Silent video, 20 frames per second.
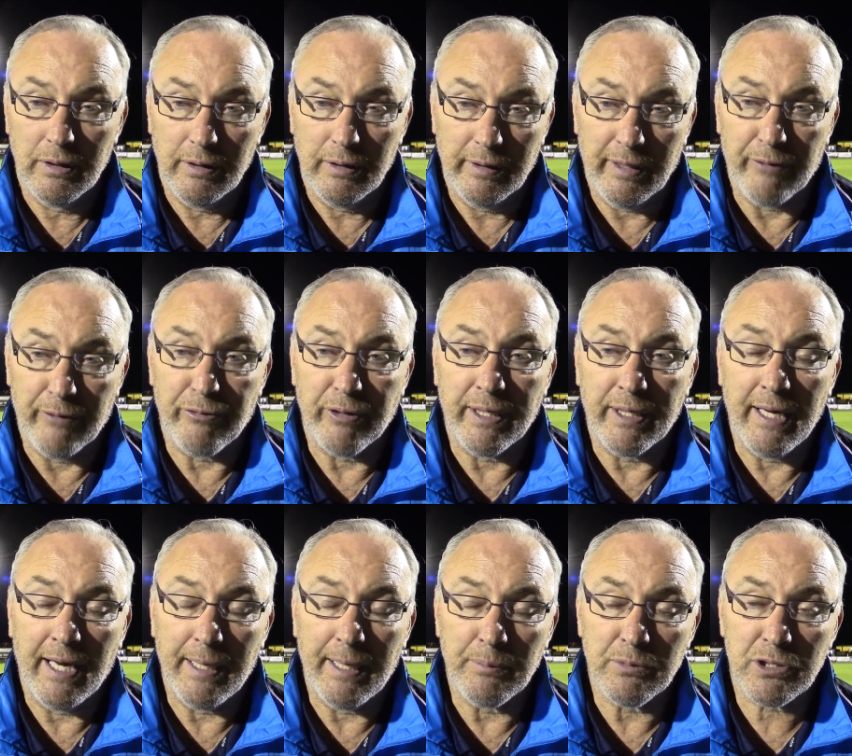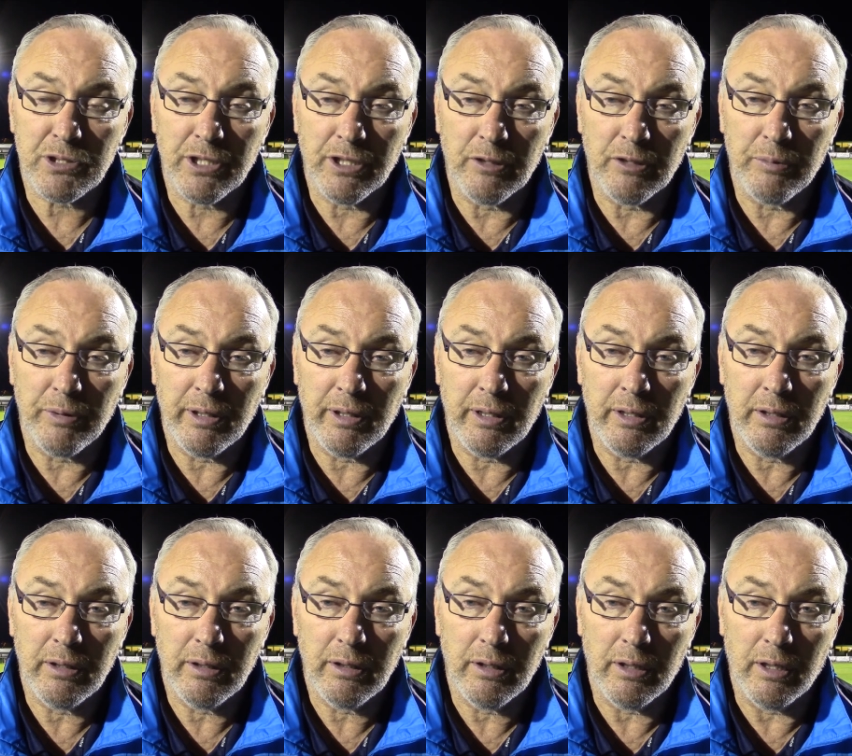every game's going to be
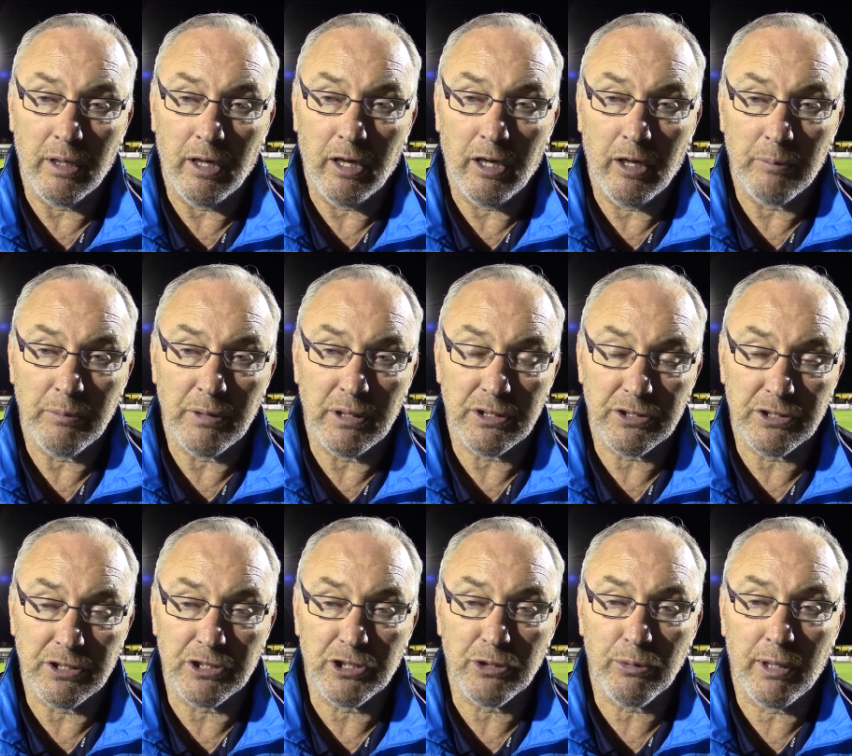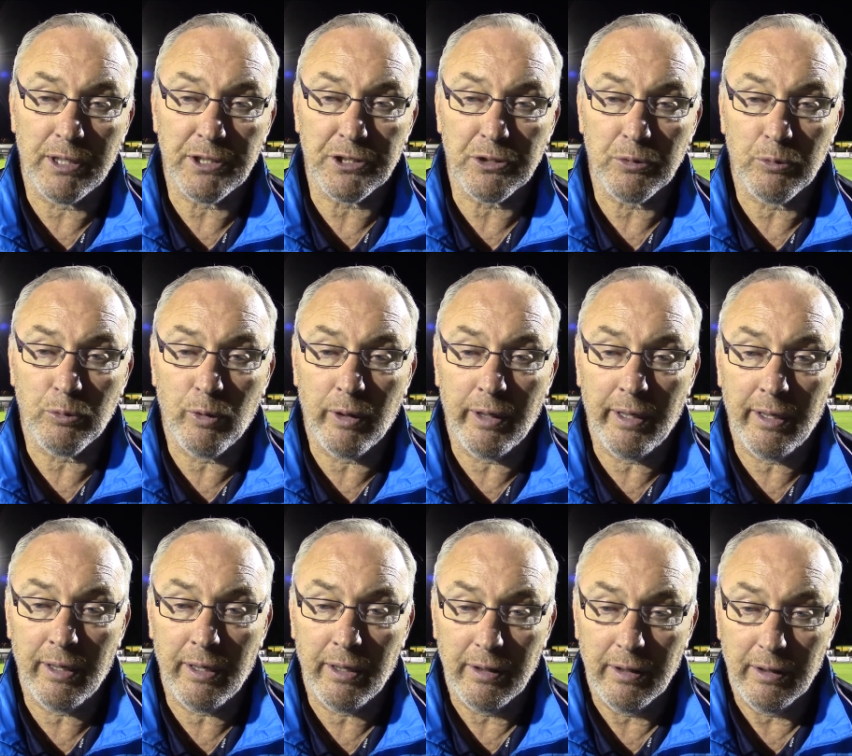a situation
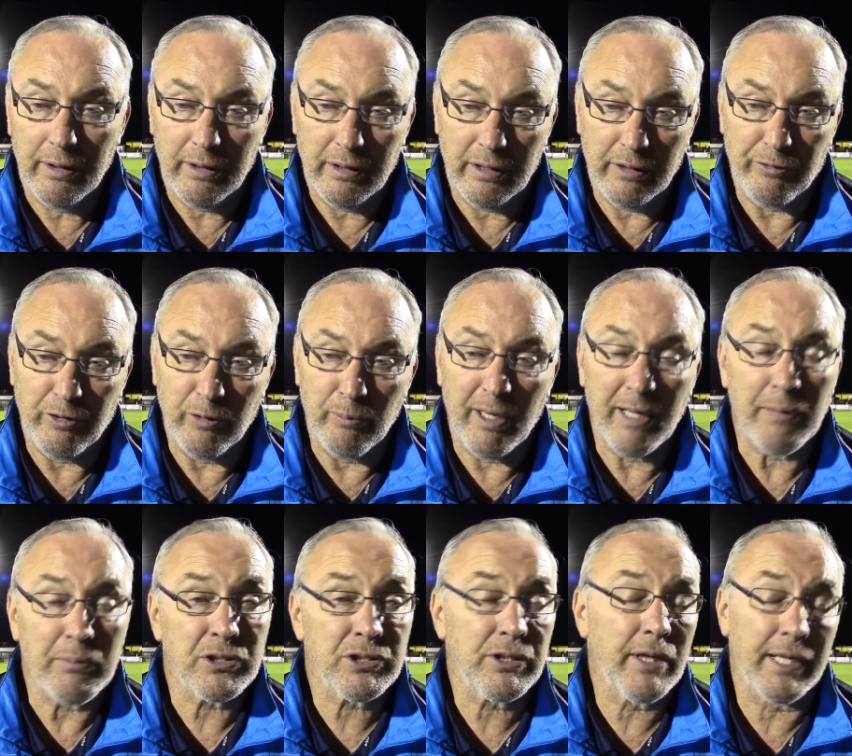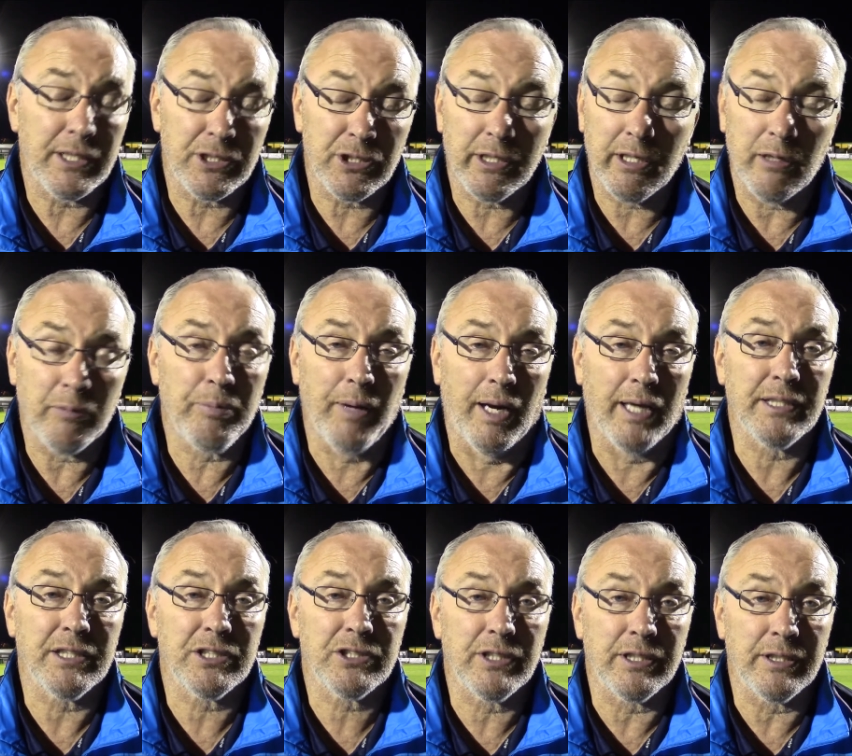where if you make mistakes, you get
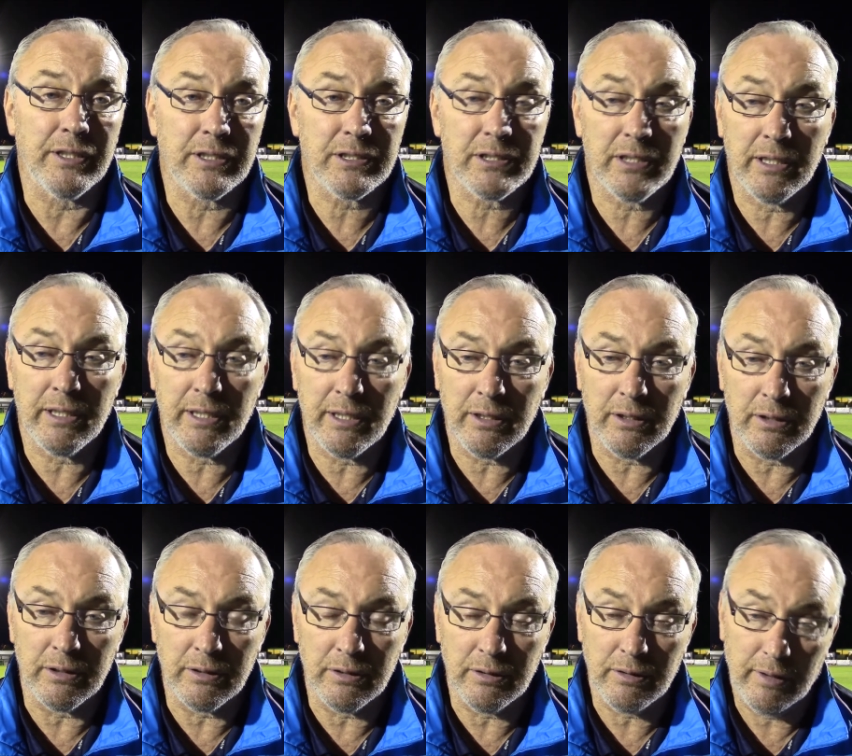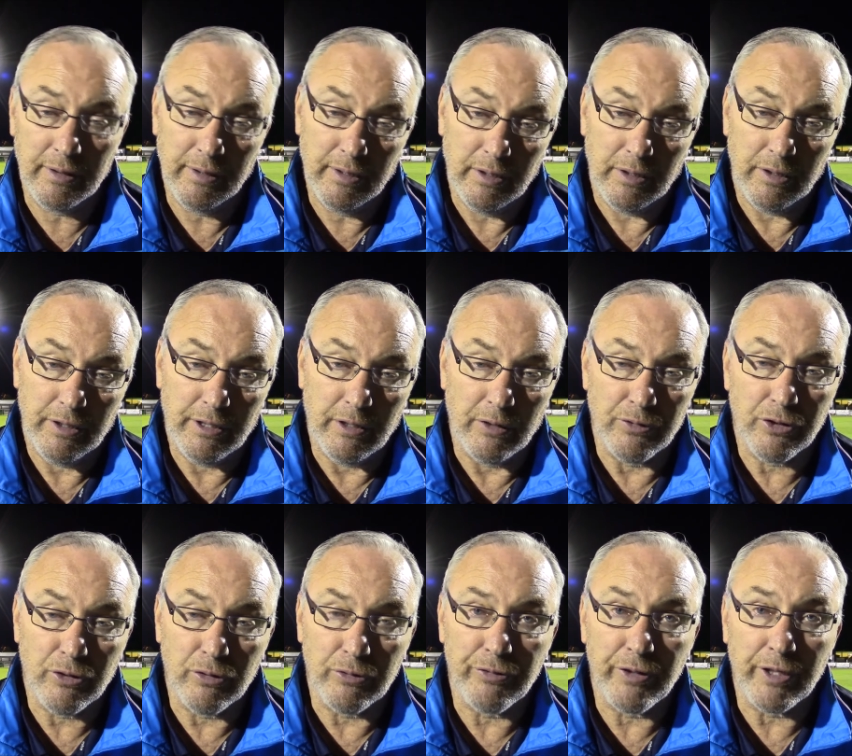punished in this league. And the
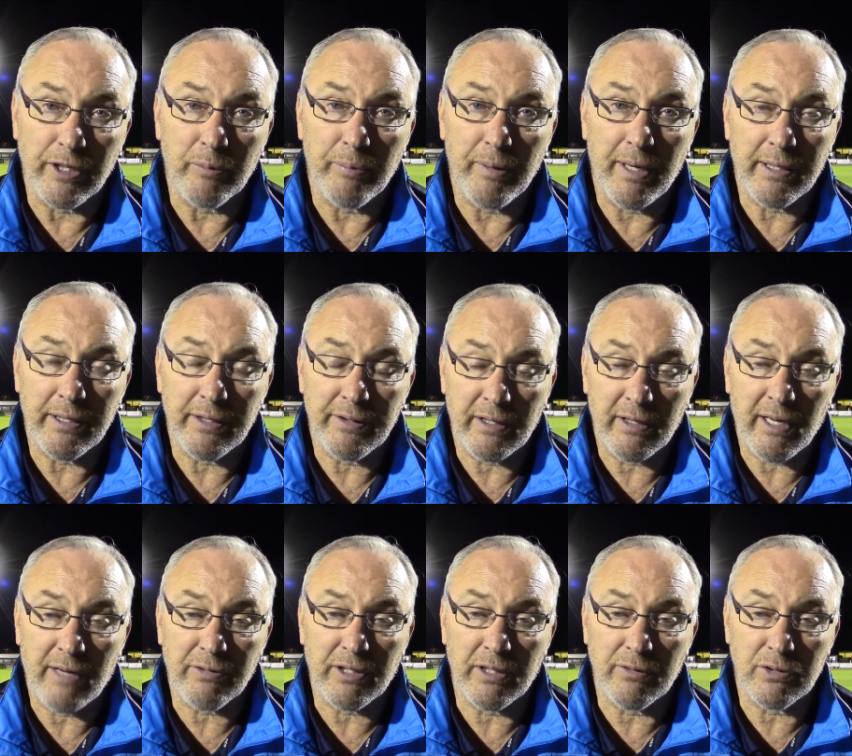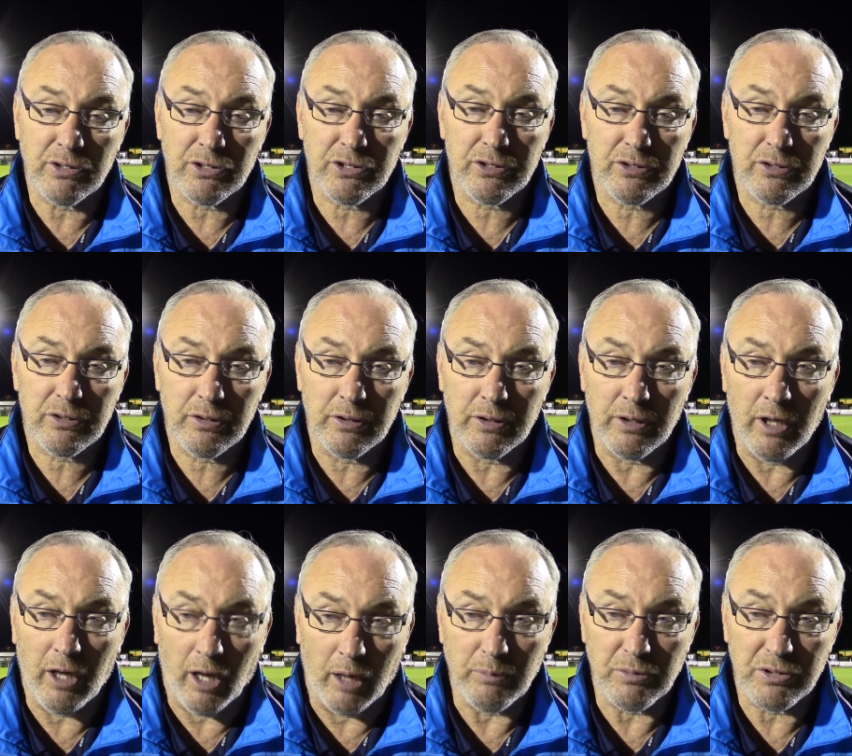good thing about it, they have given
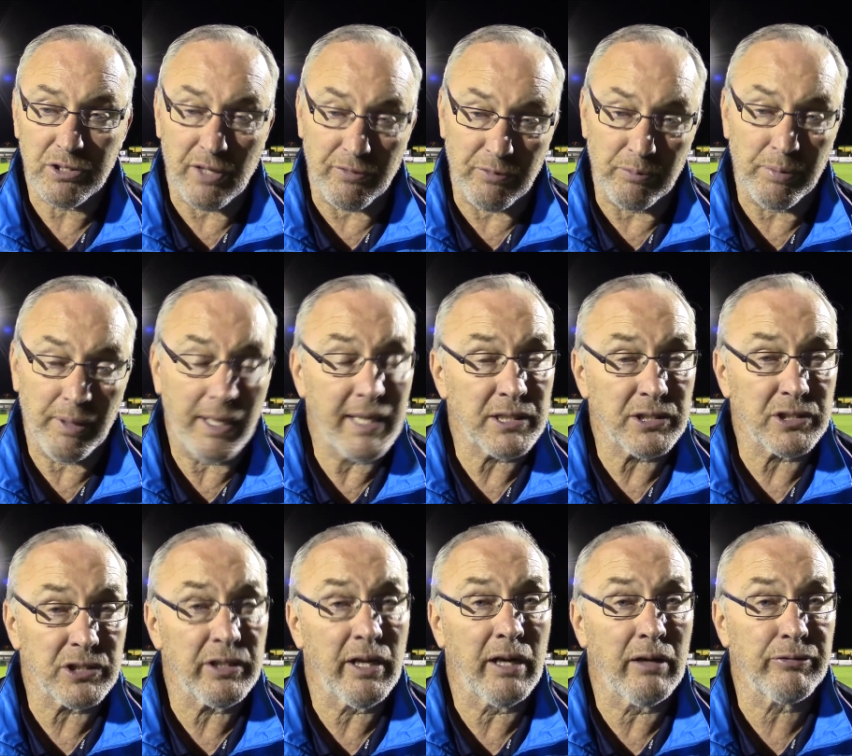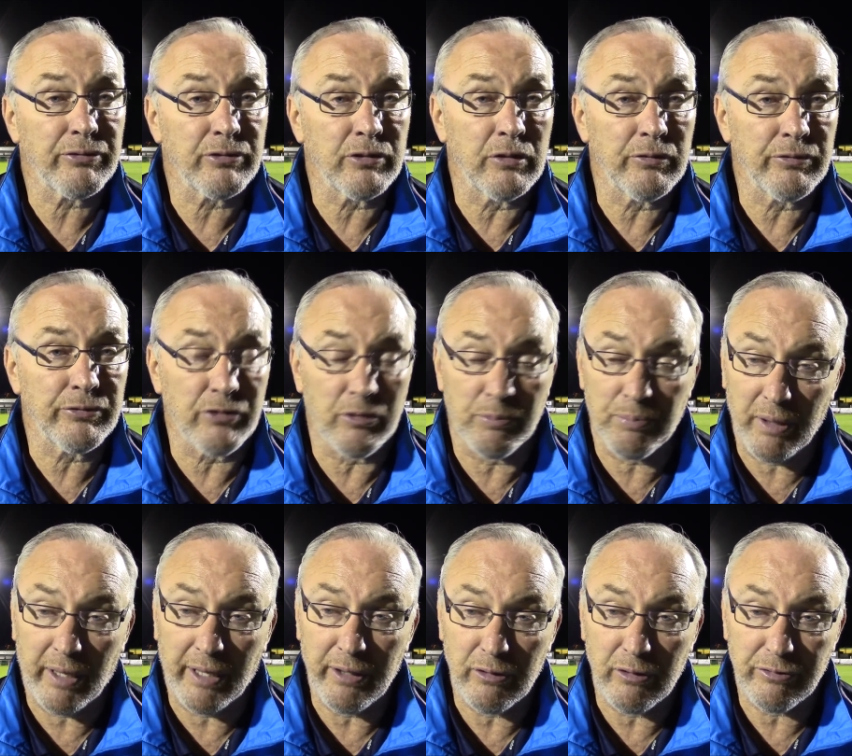us 7 places now for a
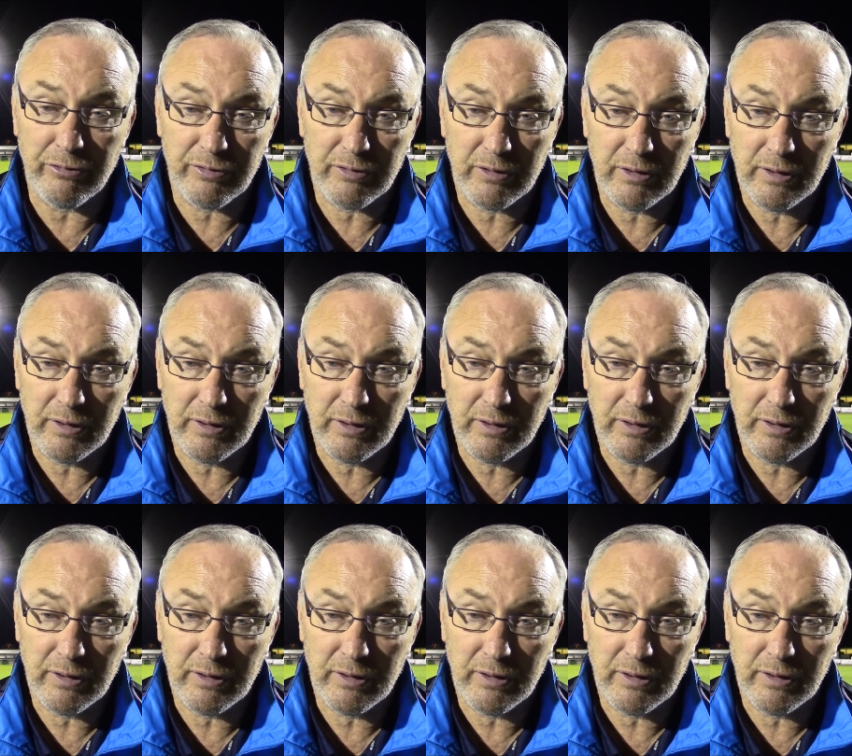playoff.